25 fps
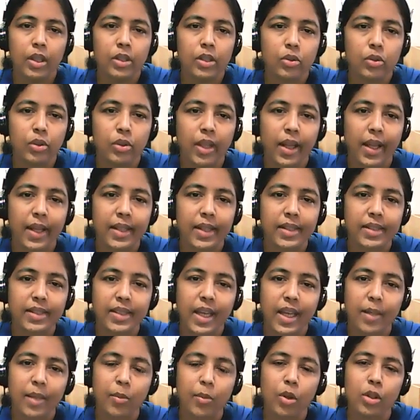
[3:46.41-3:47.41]
So the
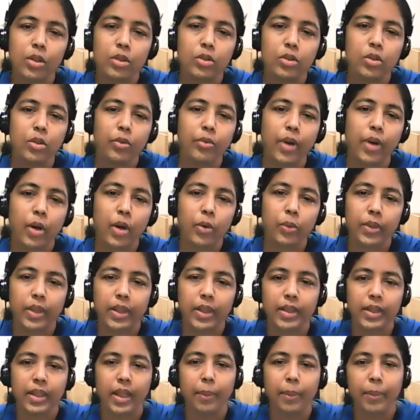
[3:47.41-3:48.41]
enzyme also found
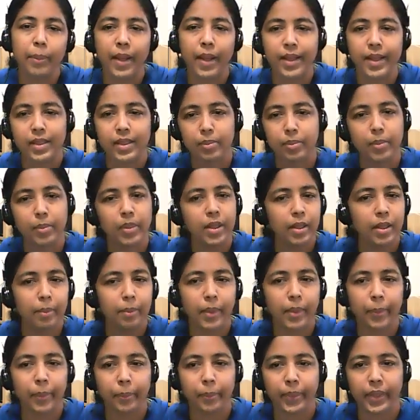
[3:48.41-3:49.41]
in the plasma
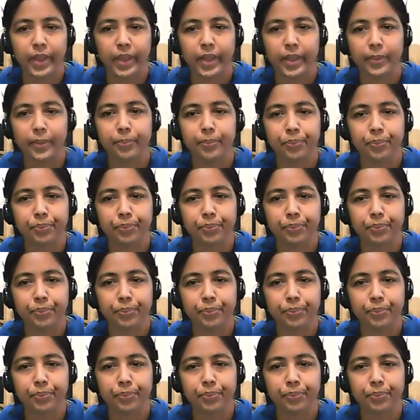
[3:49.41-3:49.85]
membrane,